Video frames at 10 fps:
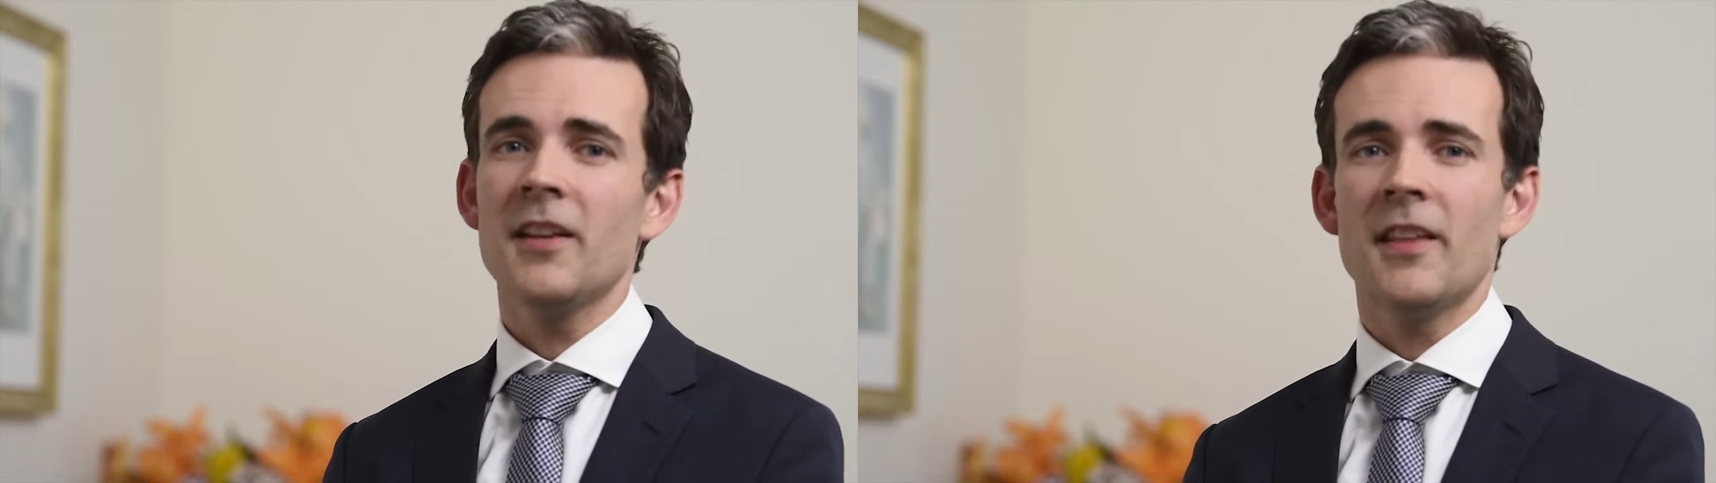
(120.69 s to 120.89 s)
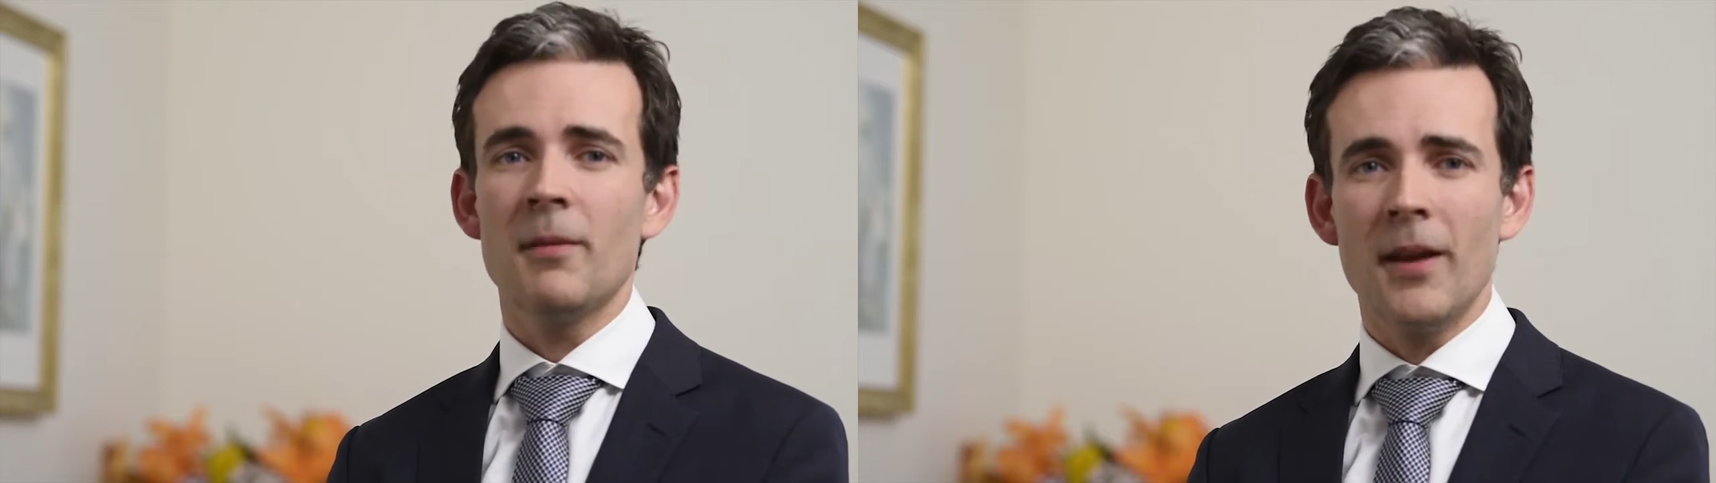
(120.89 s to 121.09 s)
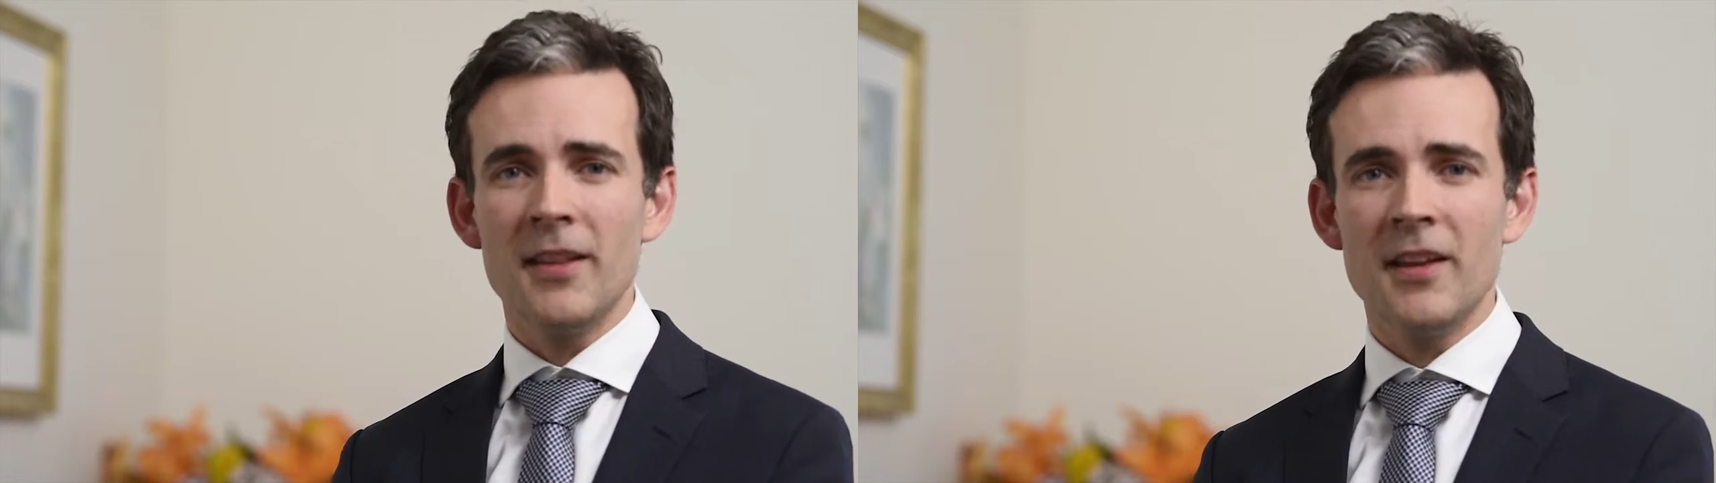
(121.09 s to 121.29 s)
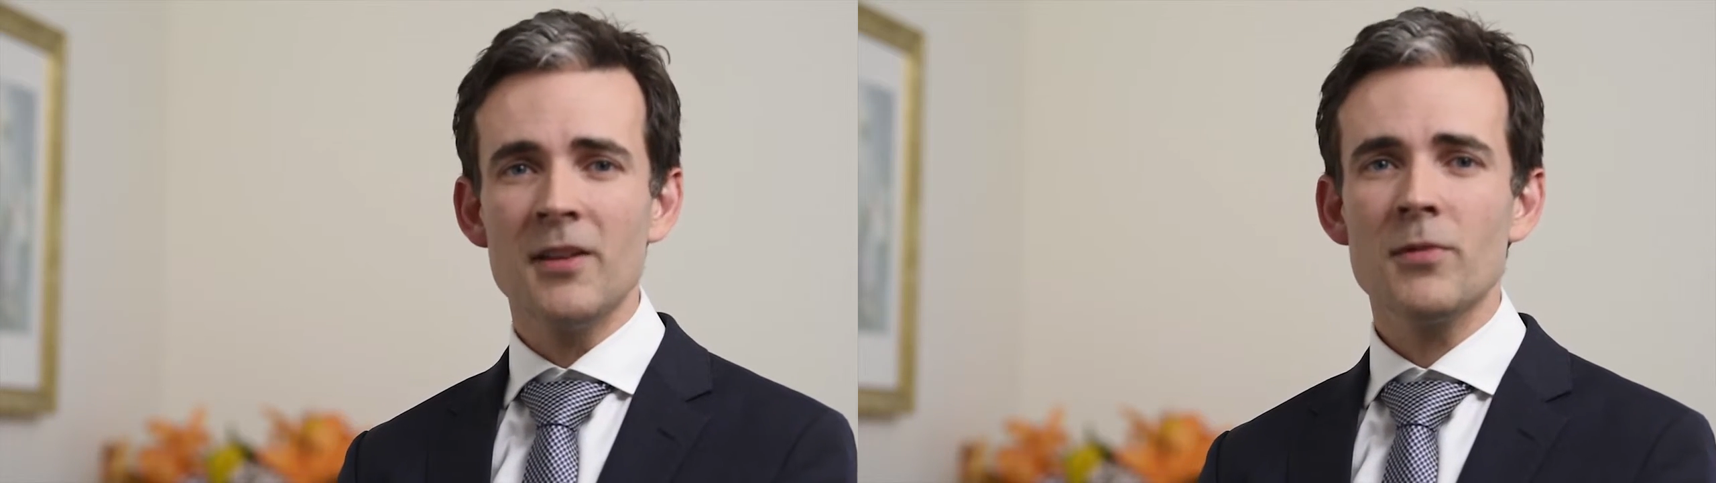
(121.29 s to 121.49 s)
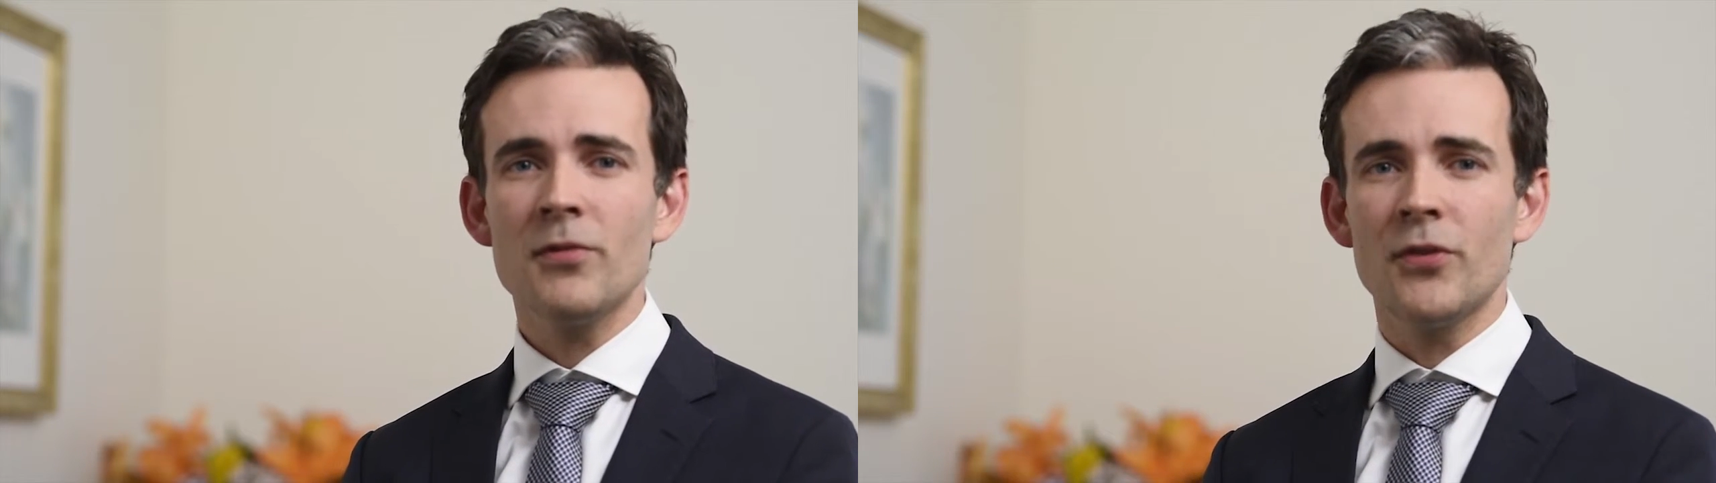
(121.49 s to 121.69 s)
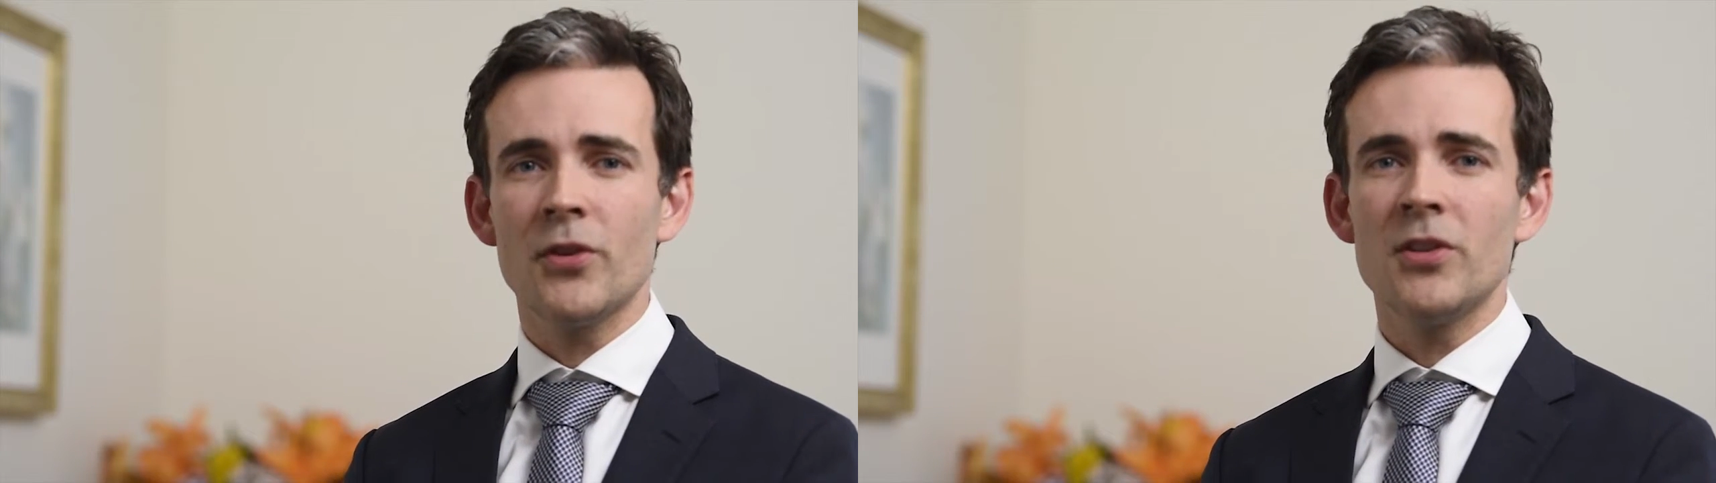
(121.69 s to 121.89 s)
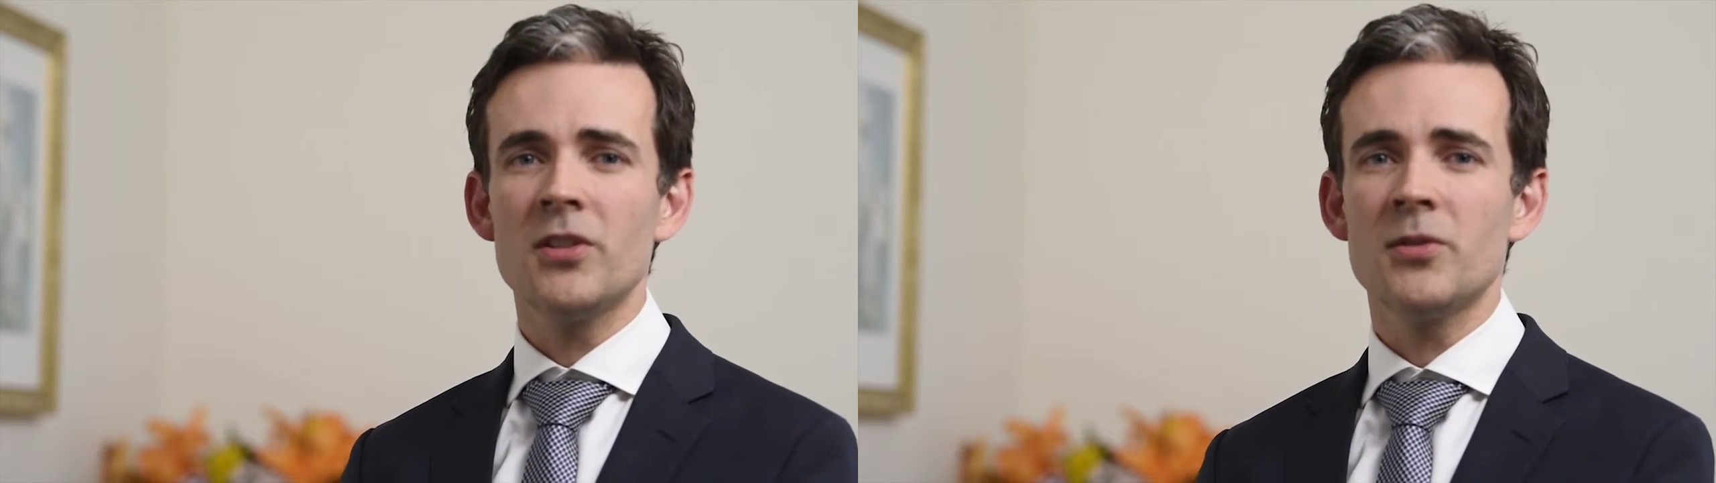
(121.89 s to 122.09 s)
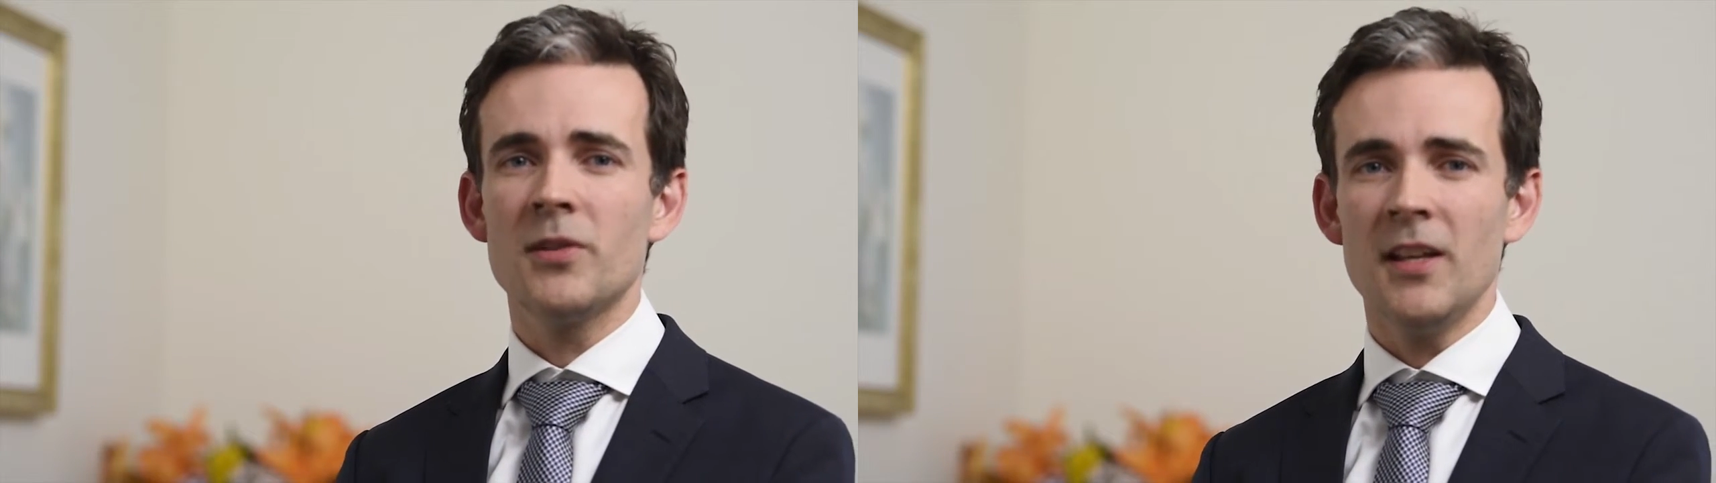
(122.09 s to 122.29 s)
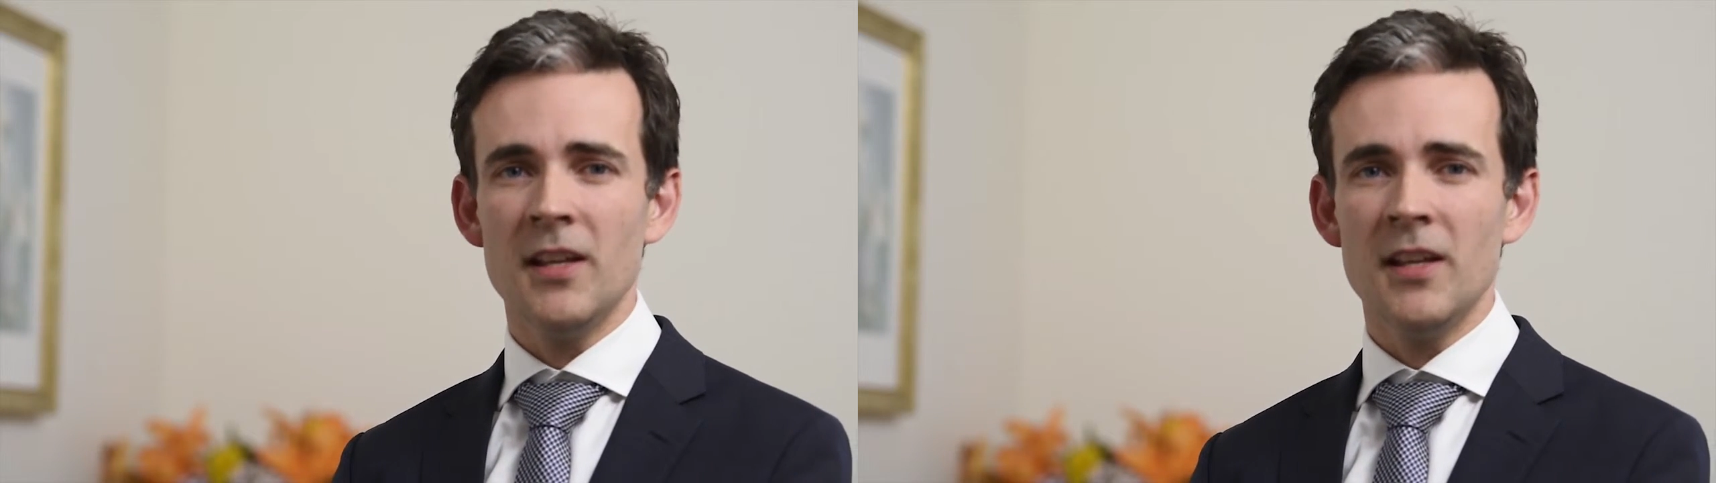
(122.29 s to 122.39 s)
they may then refer you to an